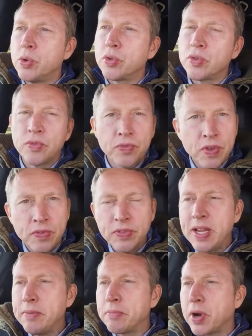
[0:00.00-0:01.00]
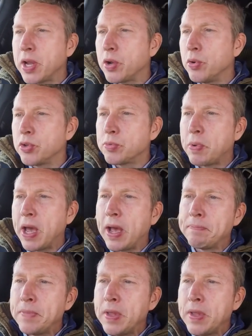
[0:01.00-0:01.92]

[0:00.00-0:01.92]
215 brake horsepower,